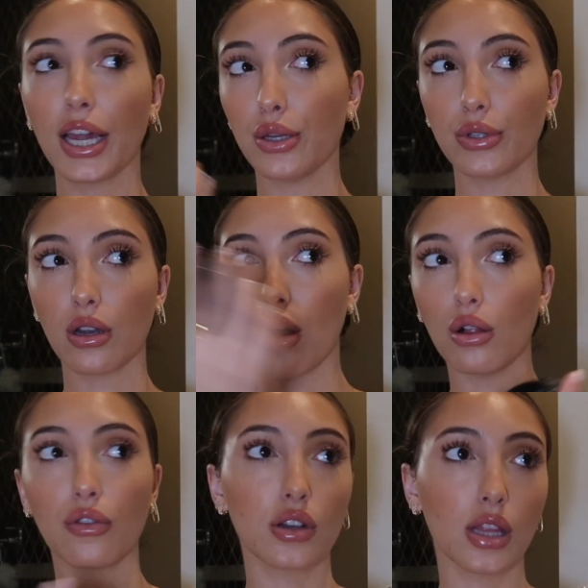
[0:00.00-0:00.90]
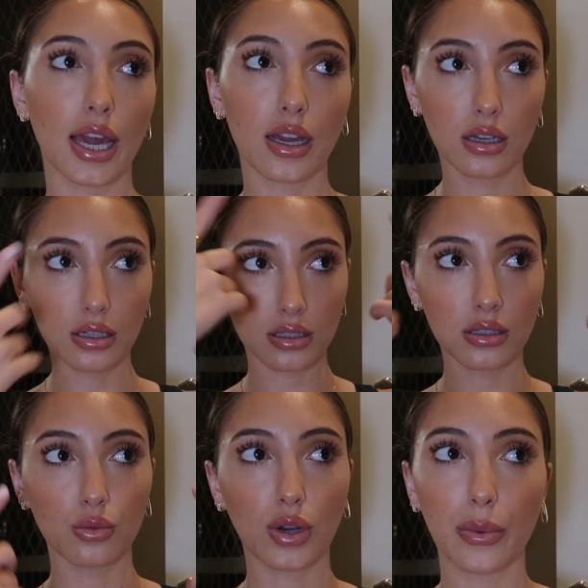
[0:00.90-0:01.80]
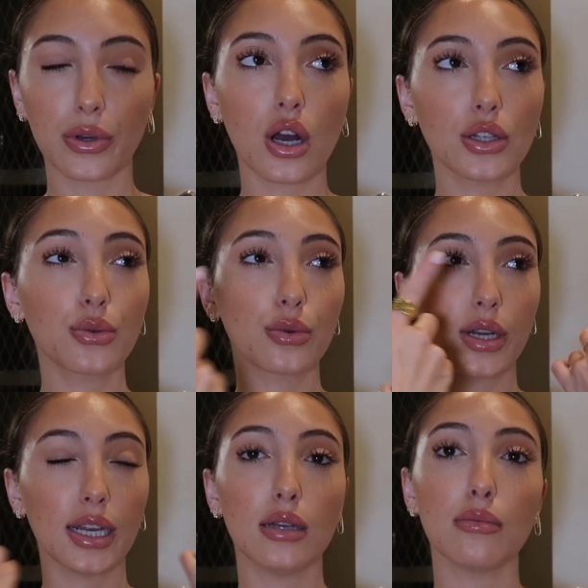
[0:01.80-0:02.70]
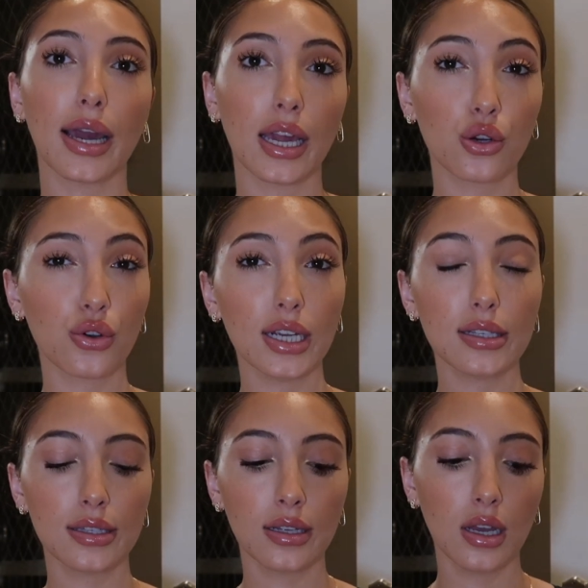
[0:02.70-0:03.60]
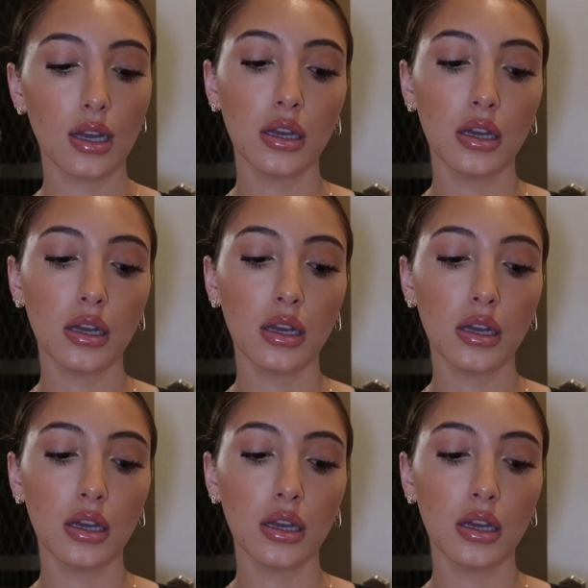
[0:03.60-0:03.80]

I use it all over like where I would contour and in my crease,